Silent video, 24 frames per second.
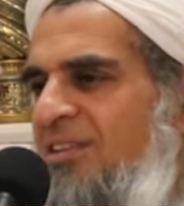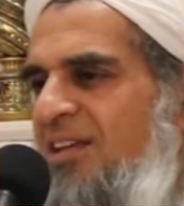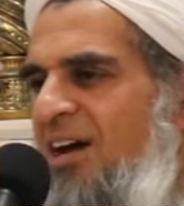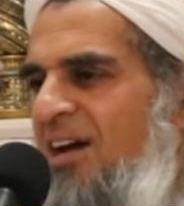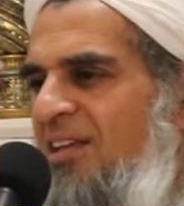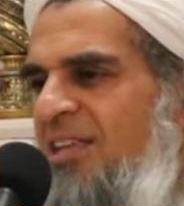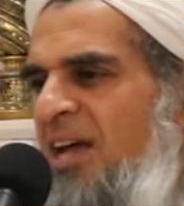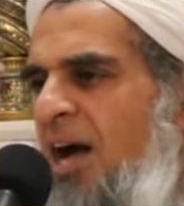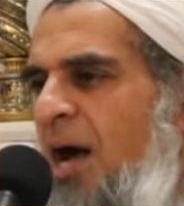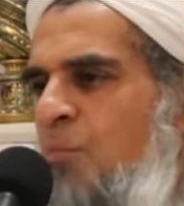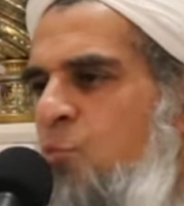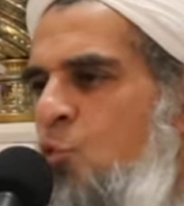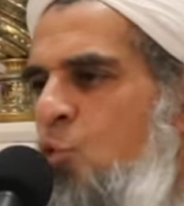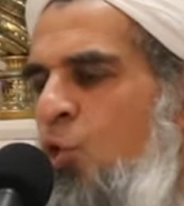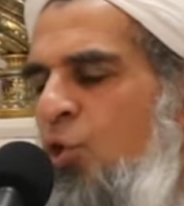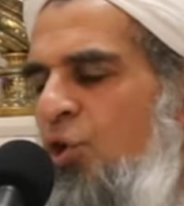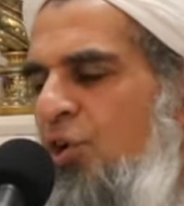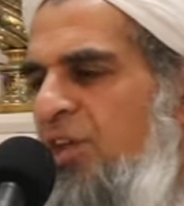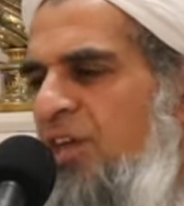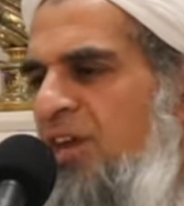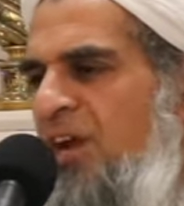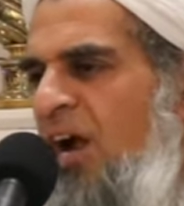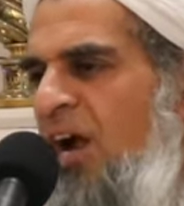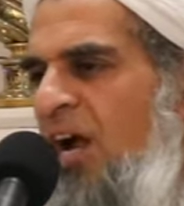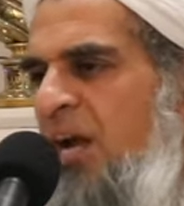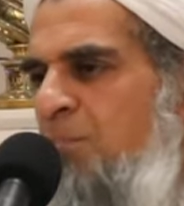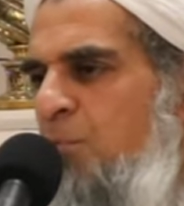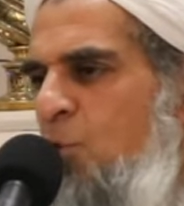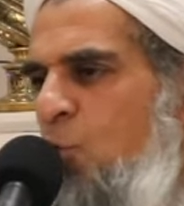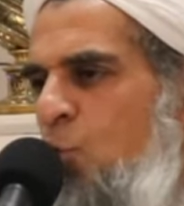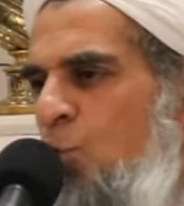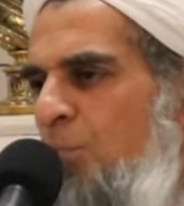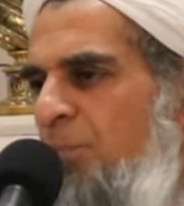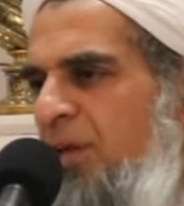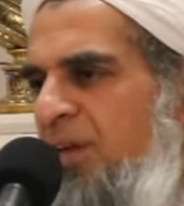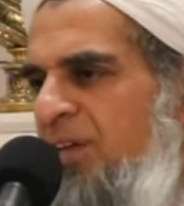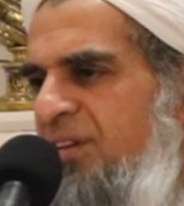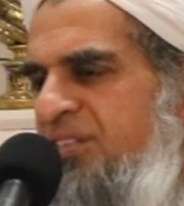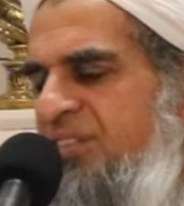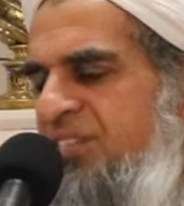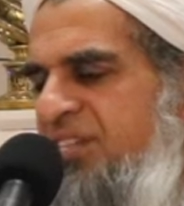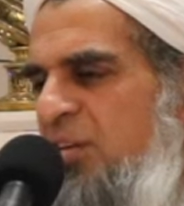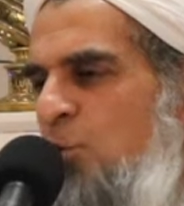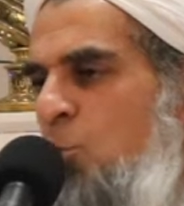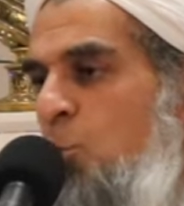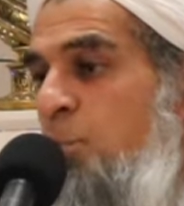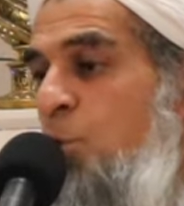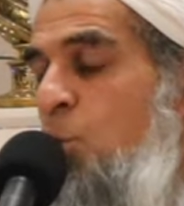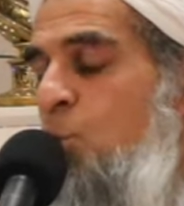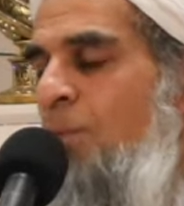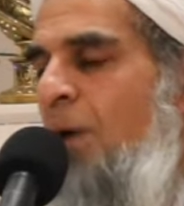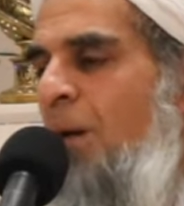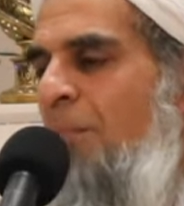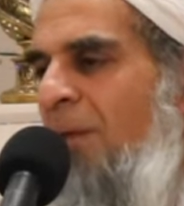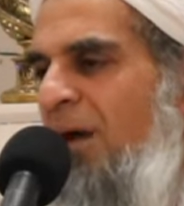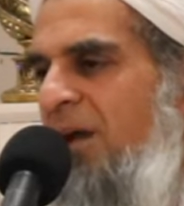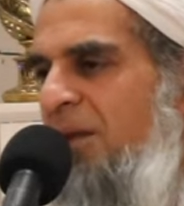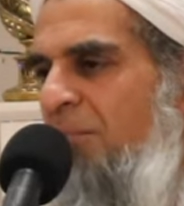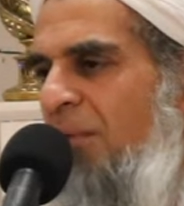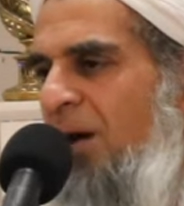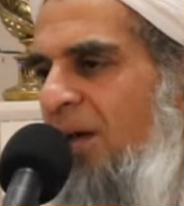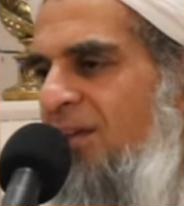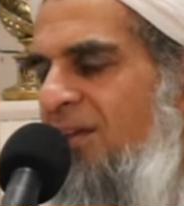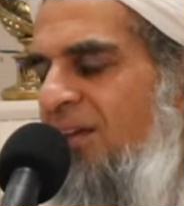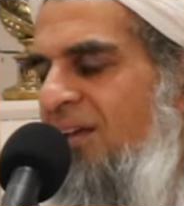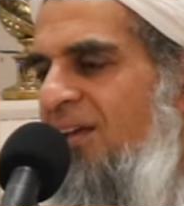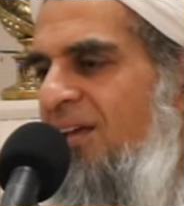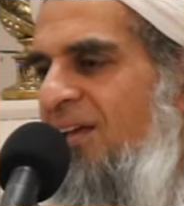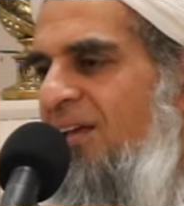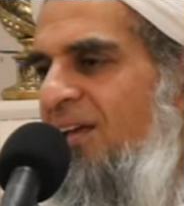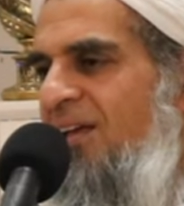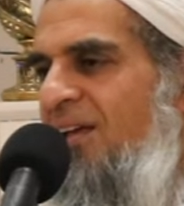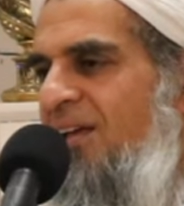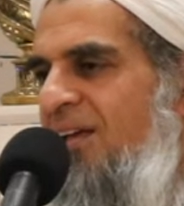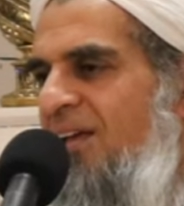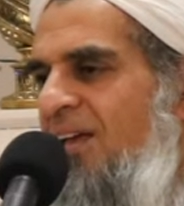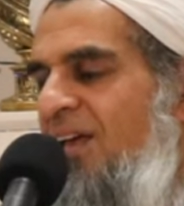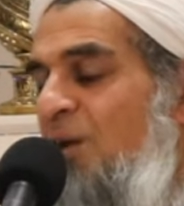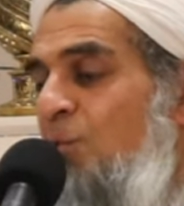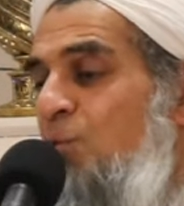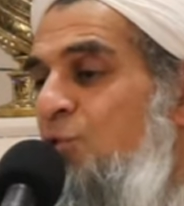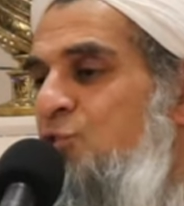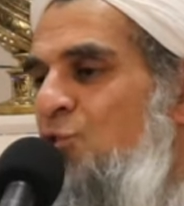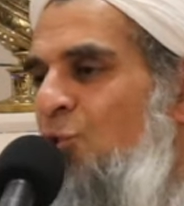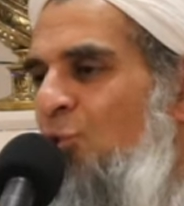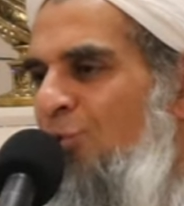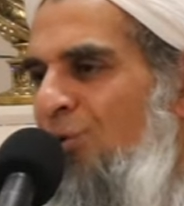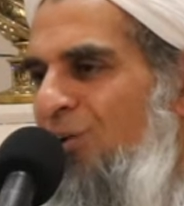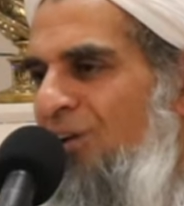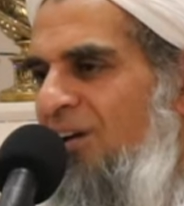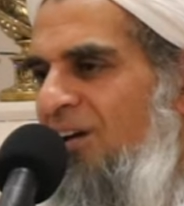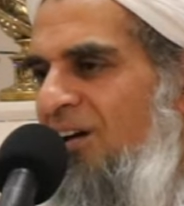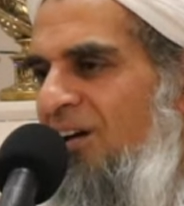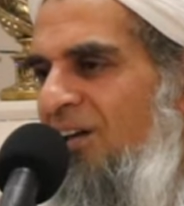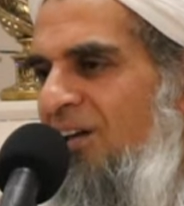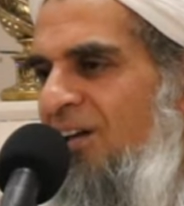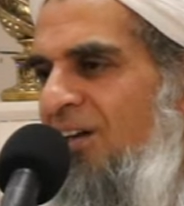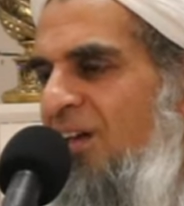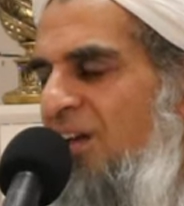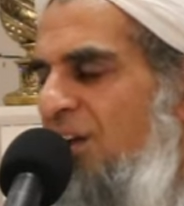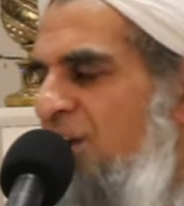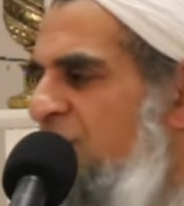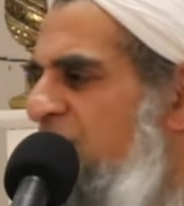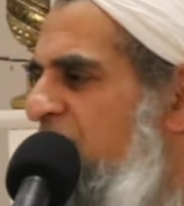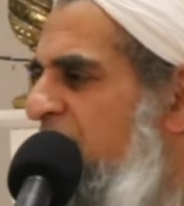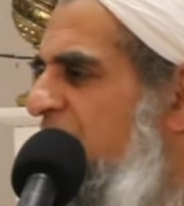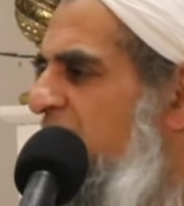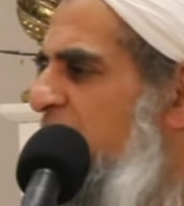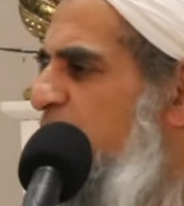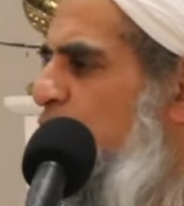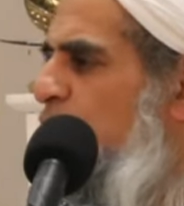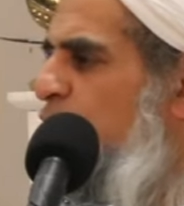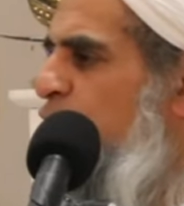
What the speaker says: that the Abu Huraira had become insane or become a madman. It was hunger. Days